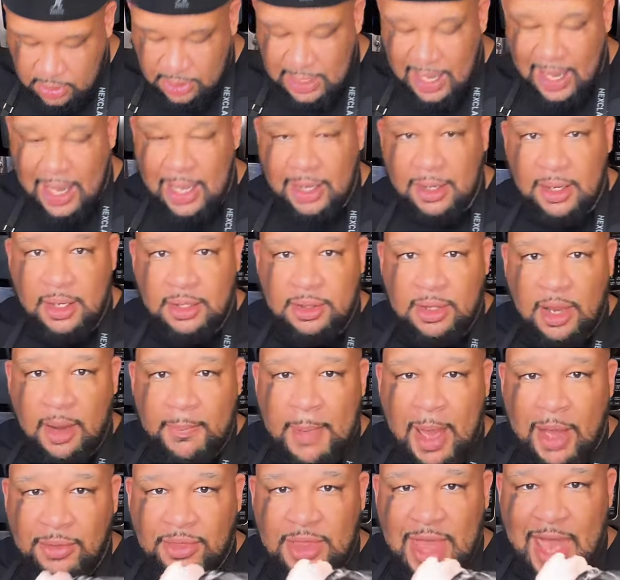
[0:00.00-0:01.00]
so that
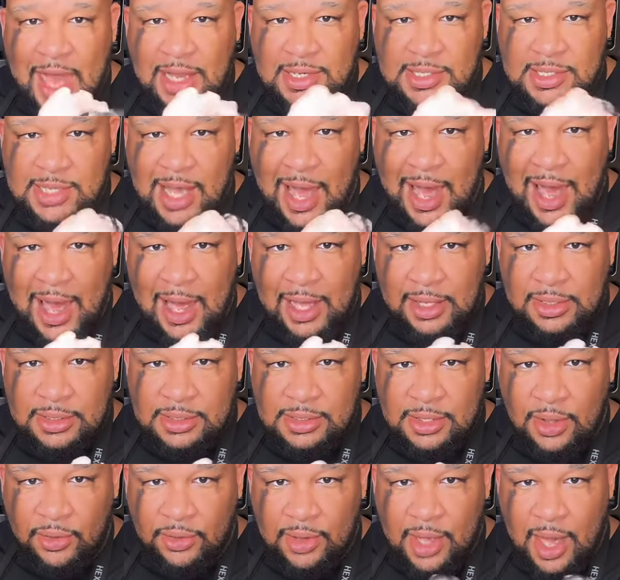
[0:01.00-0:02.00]
they're about that
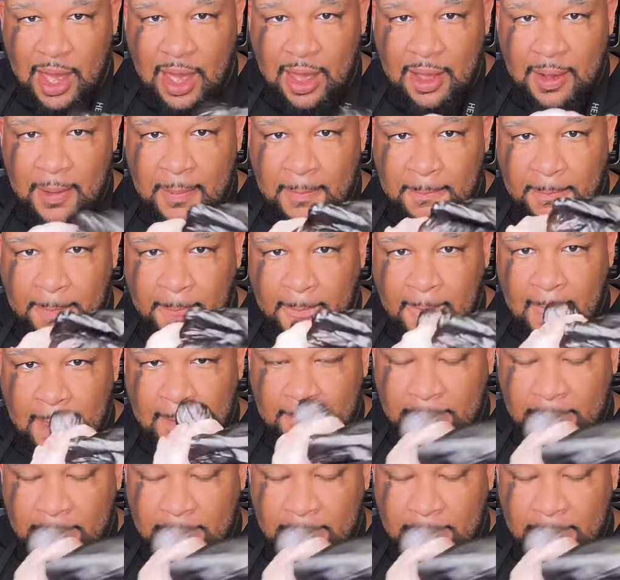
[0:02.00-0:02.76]
size, okay?